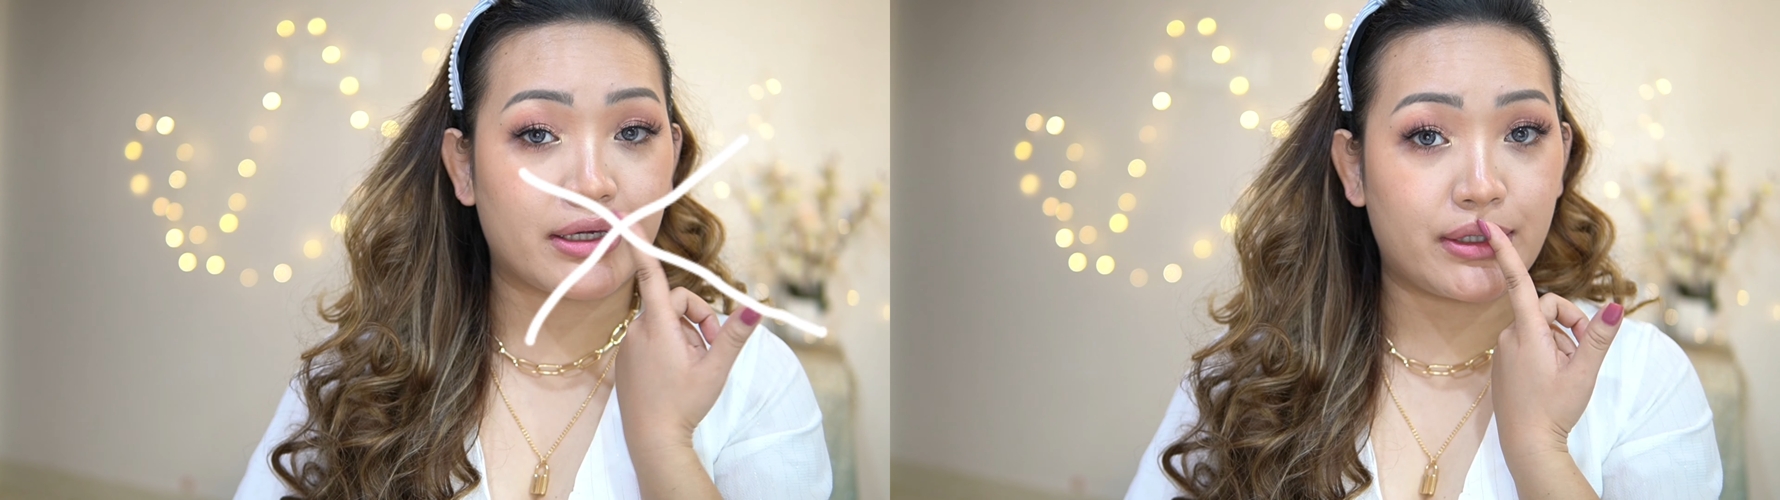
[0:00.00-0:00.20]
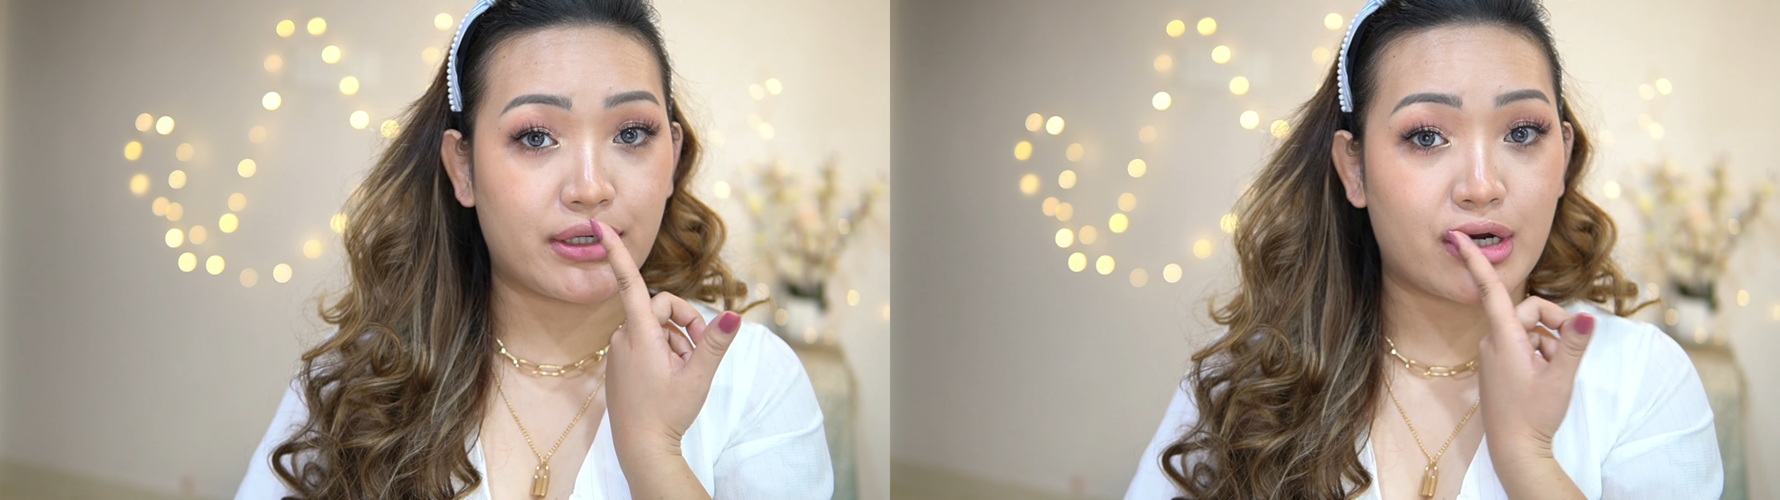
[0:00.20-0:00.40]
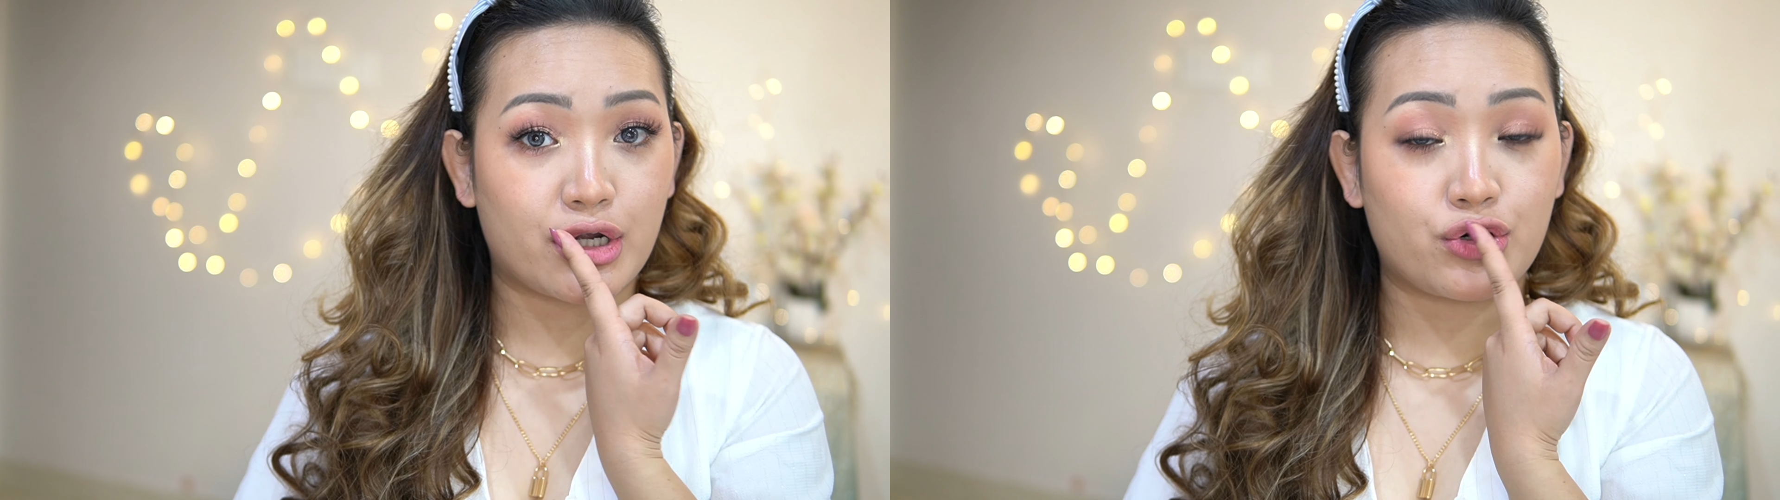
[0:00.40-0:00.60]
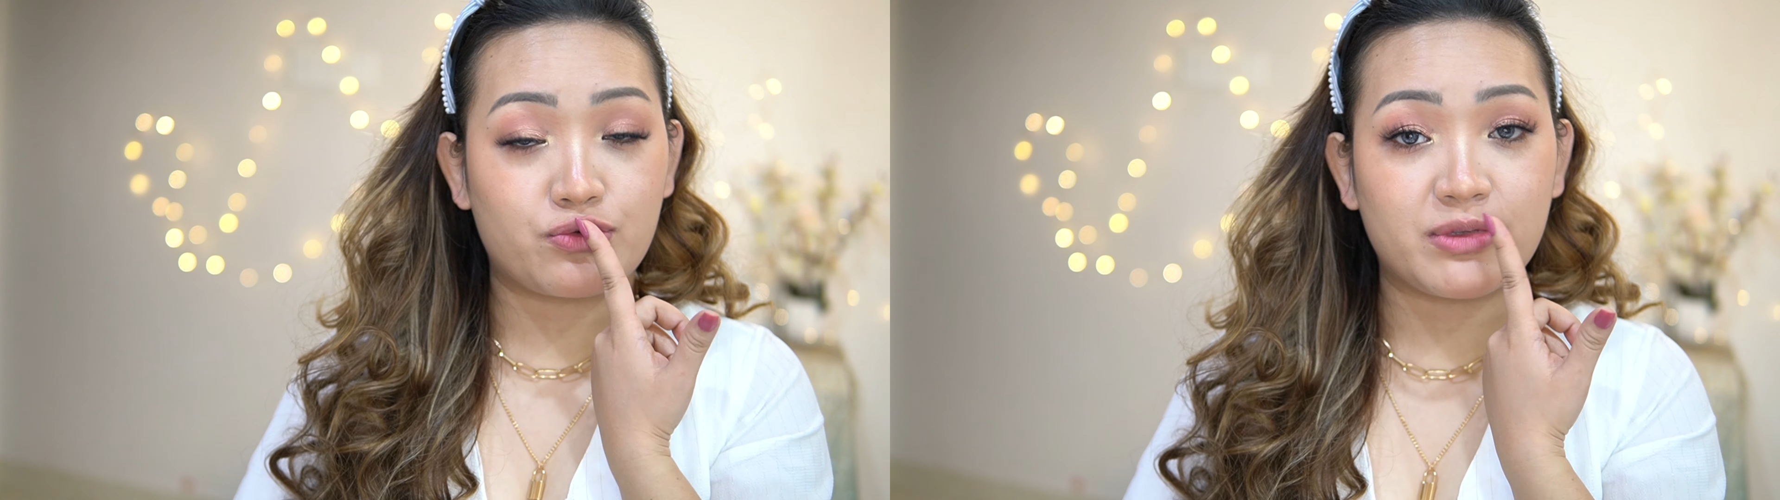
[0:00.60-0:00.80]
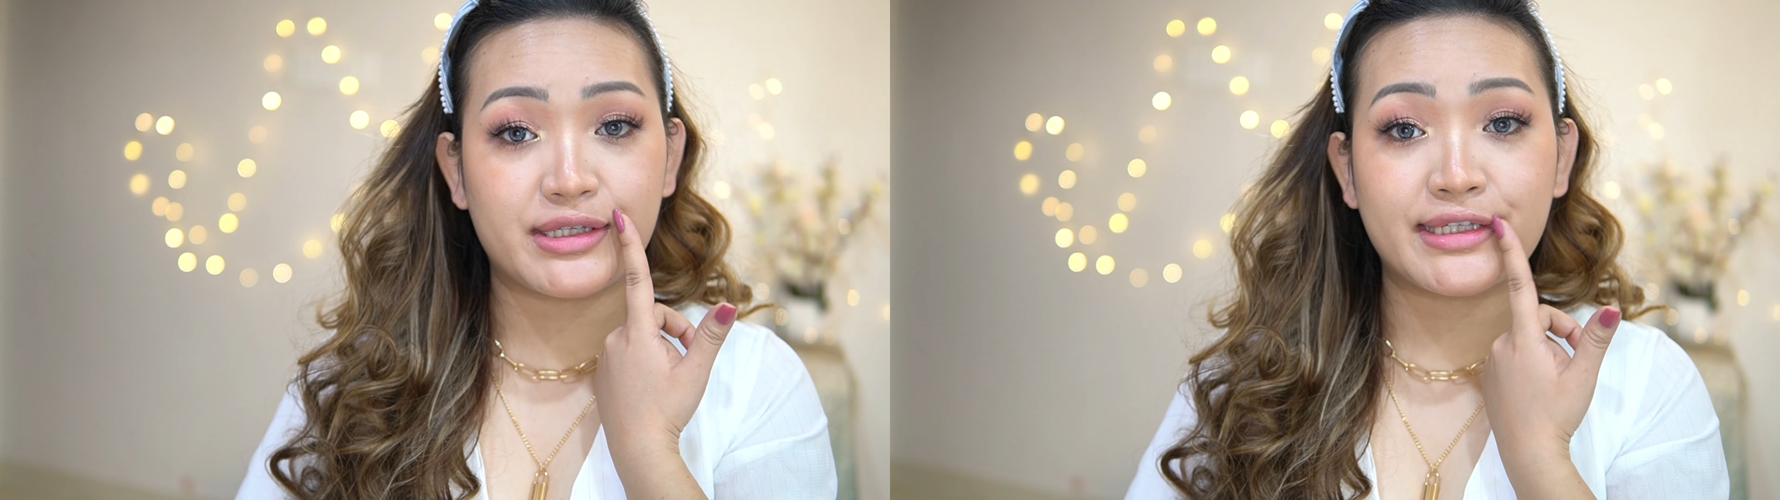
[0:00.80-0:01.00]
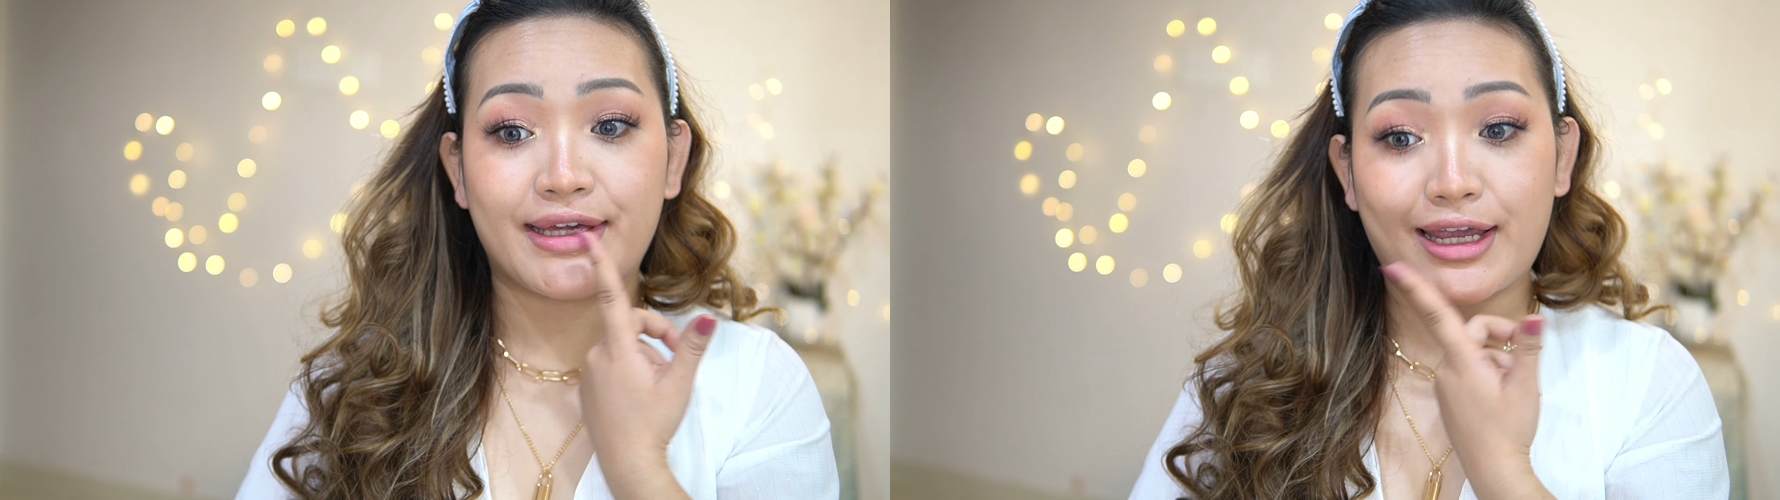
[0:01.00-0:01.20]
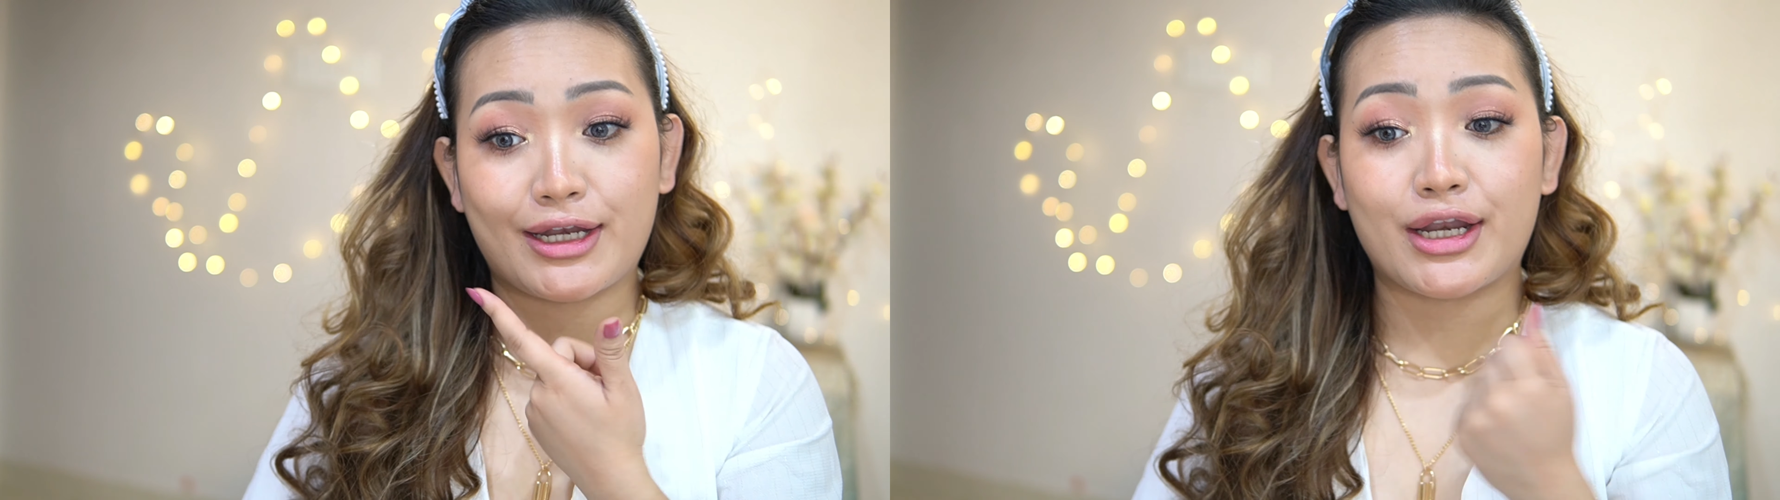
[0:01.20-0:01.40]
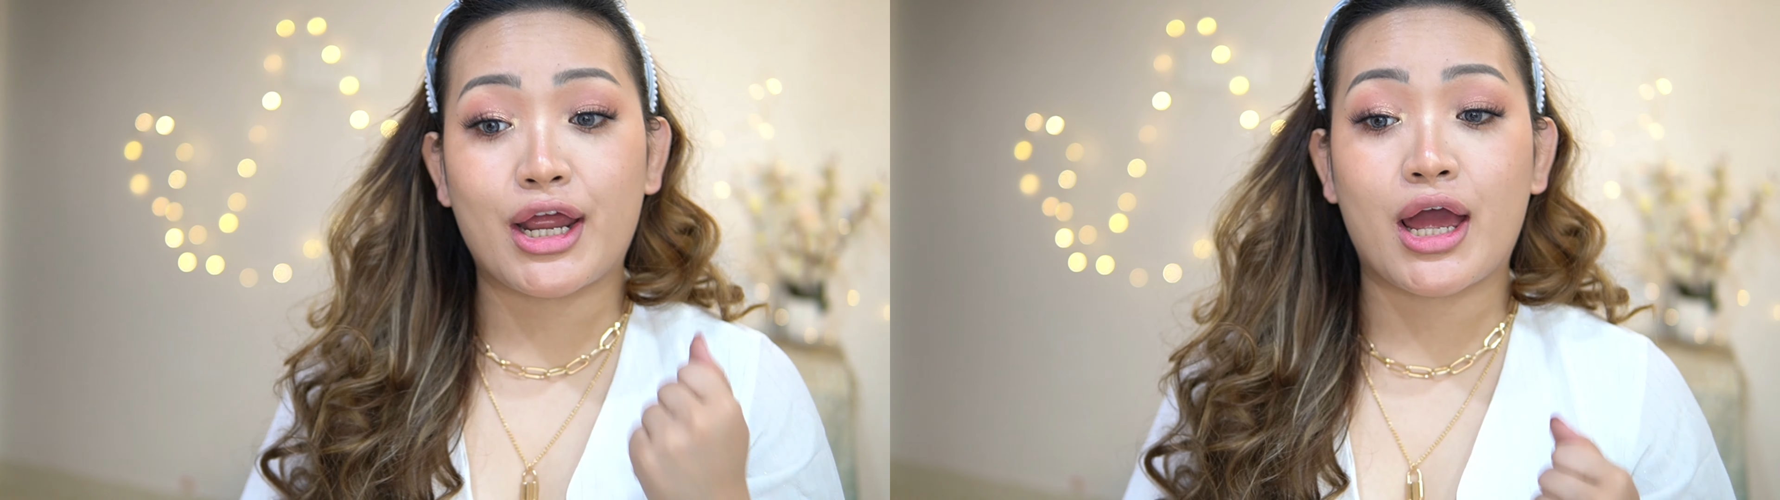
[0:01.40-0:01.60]
your normal
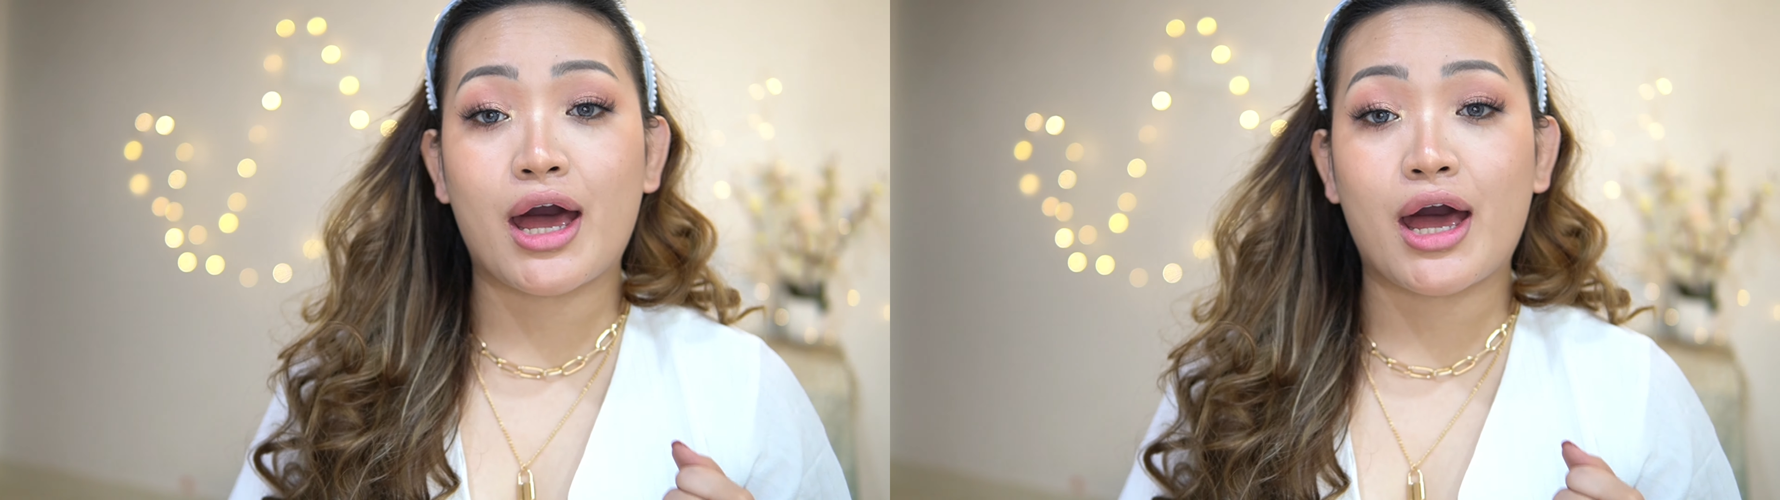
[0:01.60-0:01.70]
skin.